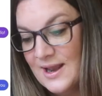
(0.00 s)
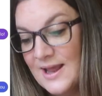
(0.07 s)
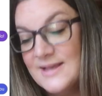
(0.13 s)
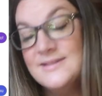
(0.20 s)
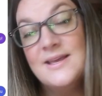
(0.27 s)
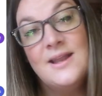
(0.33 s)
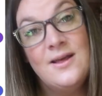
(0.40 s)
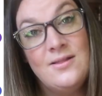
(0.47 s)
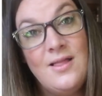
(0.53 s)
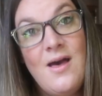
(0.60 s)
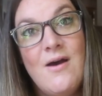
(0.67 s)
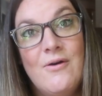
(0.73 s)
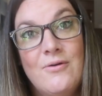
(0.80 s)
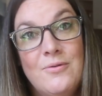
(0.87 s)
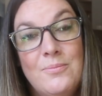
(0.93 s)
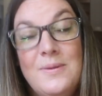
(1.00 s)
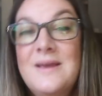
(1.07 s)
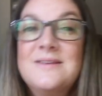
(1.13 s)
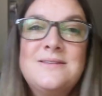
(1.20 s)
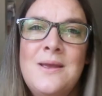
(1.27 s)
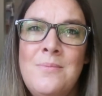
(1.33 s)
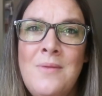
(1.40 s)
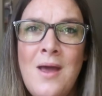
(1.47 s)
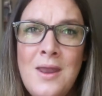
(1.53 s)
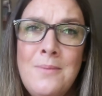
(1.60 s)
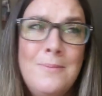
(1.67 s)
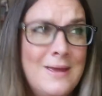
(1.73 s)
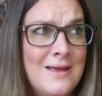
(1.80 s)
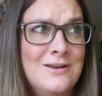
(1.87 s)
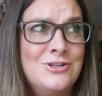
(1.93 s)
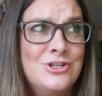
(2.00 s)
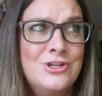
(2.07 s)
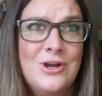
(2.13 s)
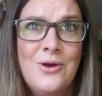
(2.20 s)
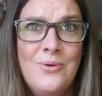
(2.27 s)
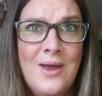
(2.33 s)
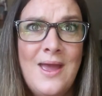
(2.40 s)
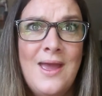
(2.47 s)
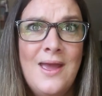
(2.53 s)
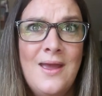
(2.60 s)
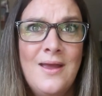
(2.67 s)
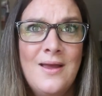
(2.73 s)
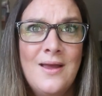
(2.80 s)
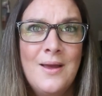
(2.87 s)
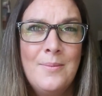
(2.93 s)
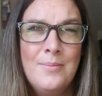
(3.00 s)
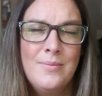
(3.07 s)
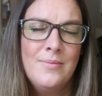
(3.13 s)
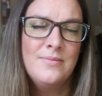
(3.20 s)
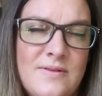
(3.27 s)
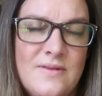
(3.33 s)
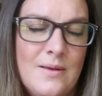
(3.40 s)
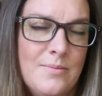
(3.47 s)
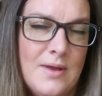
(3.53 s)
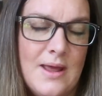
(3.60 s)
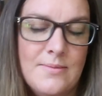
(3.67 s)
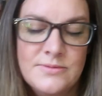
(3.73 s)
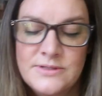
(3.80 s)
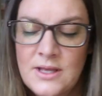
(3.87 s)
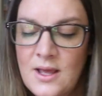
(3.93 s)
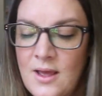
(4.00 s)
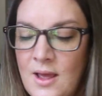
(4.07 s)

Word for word: And I said, hello, because I'm not a bitch, okay? Sometimes.